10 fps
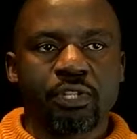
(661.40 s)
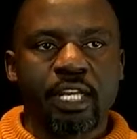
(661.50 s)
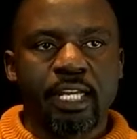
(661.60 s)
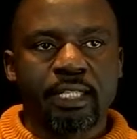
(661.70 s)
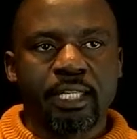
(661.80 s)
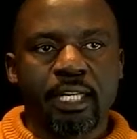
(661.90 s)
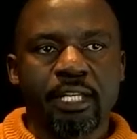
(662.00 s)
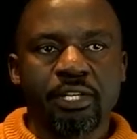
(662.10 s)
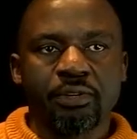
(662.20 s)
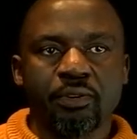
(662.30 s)
there is telling
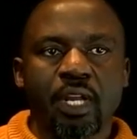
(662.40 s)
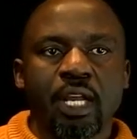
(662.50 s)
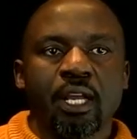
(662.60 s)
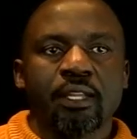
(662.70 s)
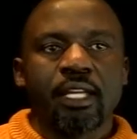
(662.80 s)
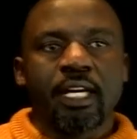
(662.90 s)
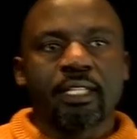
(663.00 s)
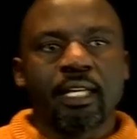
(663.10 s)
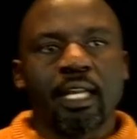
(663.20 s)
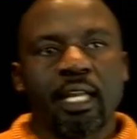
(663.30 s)
you that
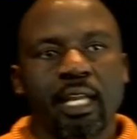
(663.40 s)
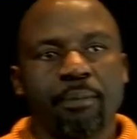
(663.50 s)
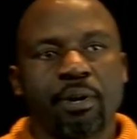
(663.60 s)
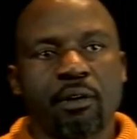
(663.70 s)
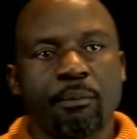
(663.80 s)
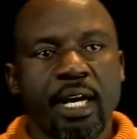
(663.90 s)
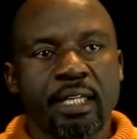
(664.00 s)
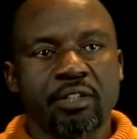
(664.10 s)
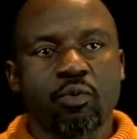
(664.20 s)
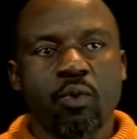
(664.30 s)
A power
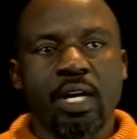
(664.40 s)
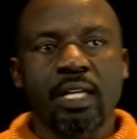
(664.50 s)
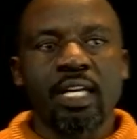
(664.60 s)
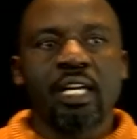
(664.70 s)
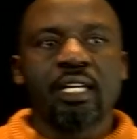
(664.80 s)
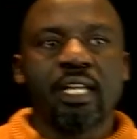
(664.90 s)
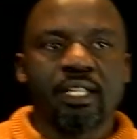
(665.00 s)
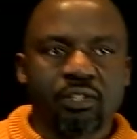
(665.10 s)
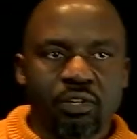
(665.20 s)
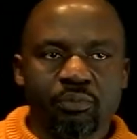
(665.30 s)
minus 1
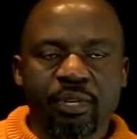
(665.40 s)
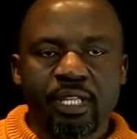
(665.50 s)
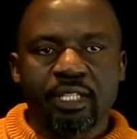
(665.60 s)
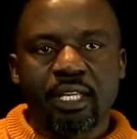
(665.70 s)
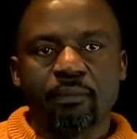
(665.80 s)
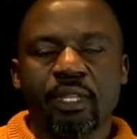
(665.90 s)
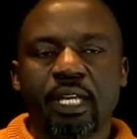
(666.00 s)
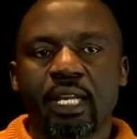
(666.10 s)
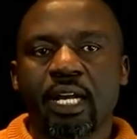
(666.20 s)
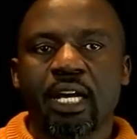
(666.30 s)
does not mean the same
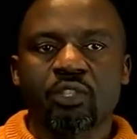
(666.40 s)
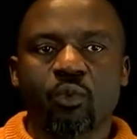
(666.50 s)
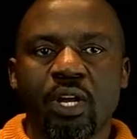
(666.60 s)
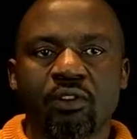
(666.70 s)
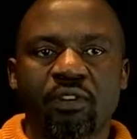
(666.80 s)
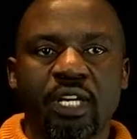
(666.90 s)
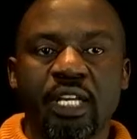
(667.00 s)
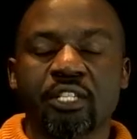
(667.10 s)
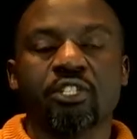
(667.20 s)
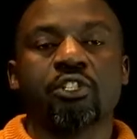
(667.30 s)
thing as 1 over A.
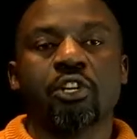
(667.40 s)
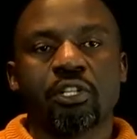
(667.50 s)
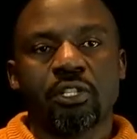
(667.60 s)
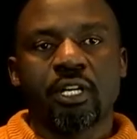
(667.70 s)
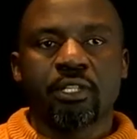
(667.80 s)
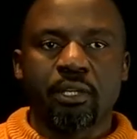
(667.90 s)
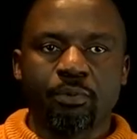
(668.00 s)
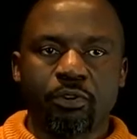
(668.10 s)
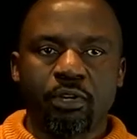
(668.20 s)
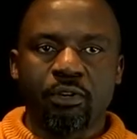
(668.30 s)
It's not the
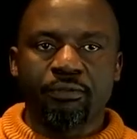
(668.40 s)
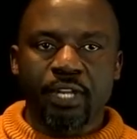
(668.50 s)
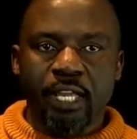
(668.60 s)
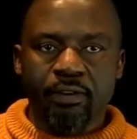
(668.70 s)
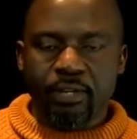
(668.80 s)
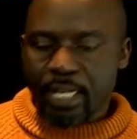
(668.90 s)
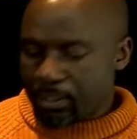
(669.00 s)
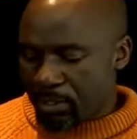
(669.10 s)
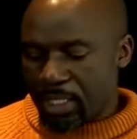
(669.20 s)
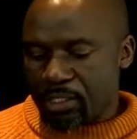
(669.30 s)
reciprocal of A. Okay,
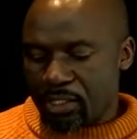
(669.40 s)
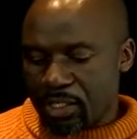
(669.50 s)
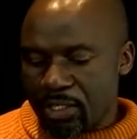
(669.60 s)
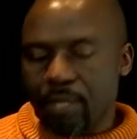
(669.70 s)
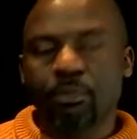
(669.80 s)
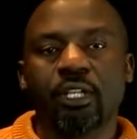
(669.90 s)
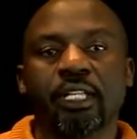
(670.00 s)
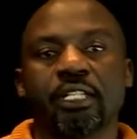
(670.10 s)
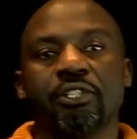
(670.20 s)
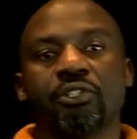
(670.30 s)
so that's just a symbol
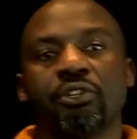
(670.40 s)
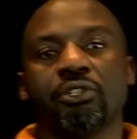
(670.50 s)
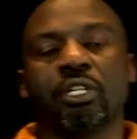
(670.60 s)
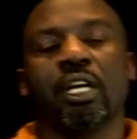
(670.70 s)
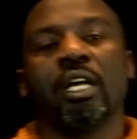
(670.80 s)
that is used